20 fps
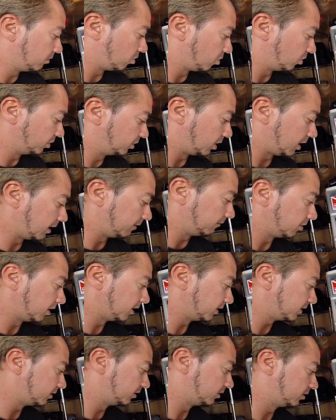more dive
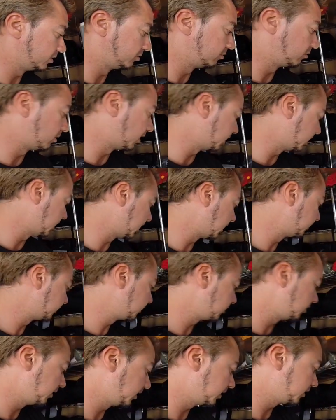licenses right now,
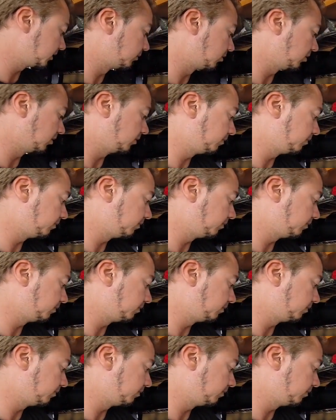so that's some